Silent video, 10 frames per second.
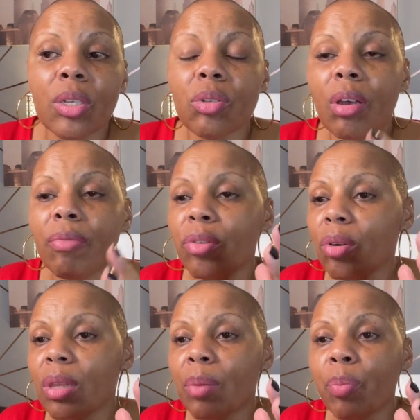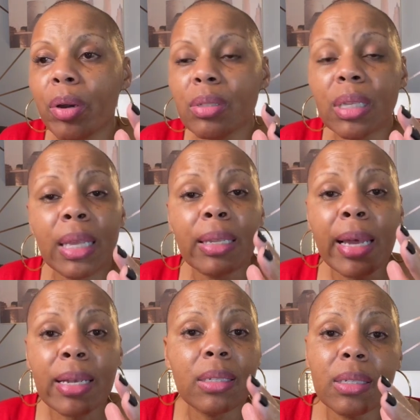So if you're the person that
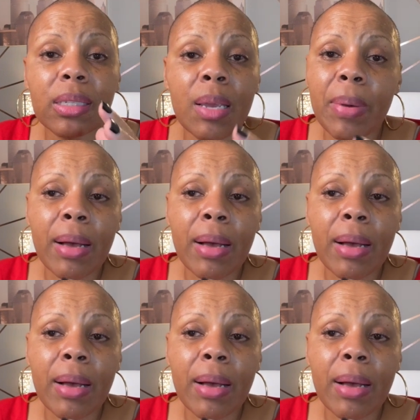likes to sleep